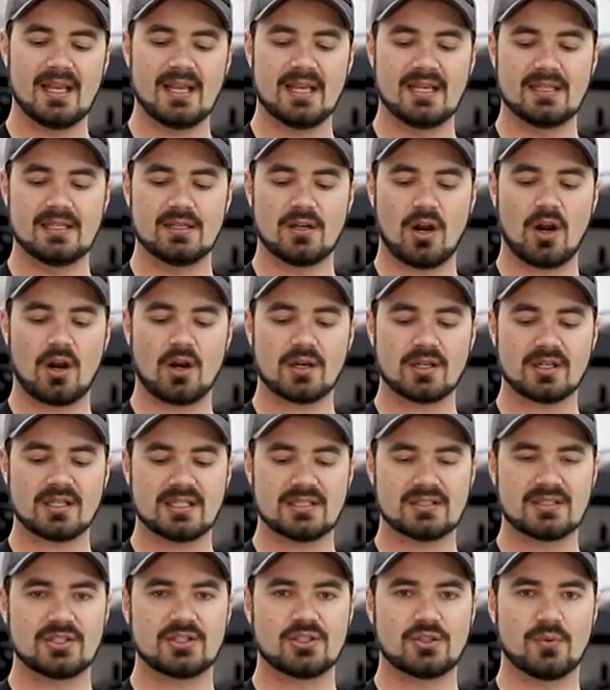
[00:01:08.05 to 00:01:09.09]
In our
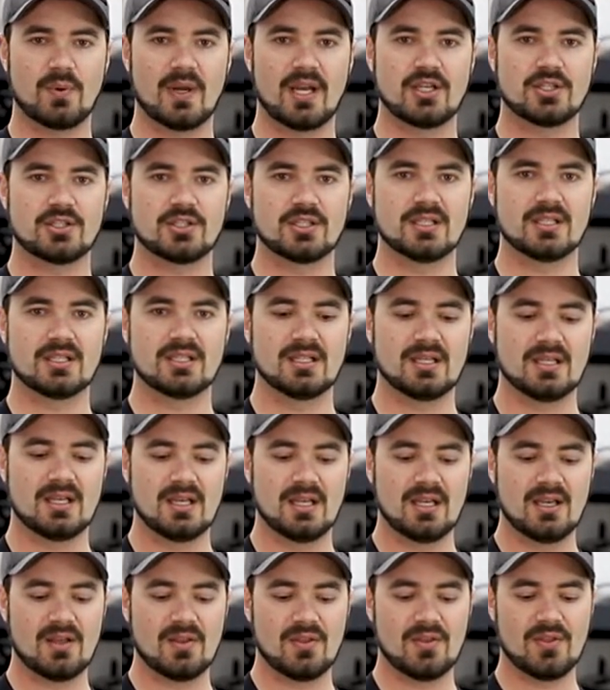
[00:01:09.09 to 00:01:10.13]
situation,
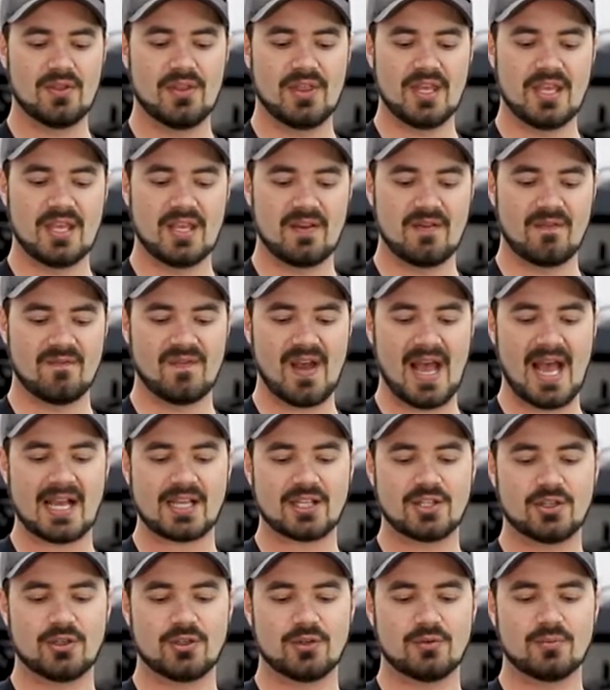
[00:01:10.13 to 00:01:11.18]
the
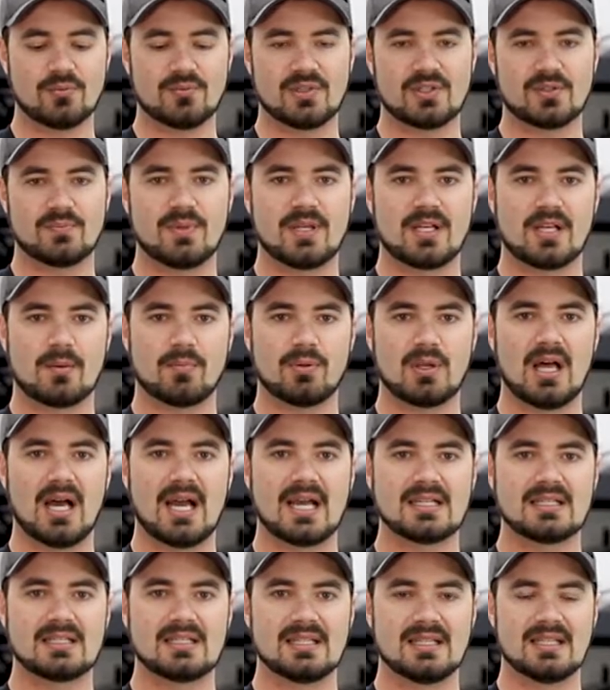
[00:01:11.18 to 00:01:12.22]
vacuum that's being
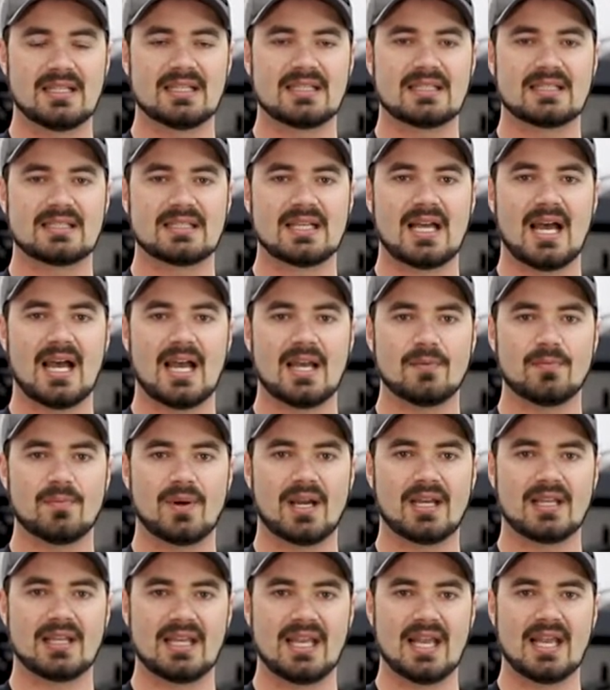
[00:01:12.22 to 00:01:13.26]
applied to this side
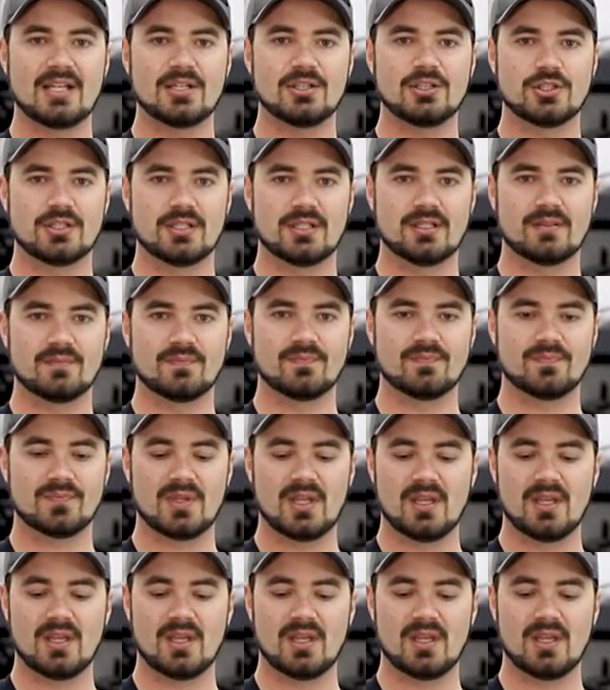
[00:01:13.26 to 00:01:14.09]
by the engine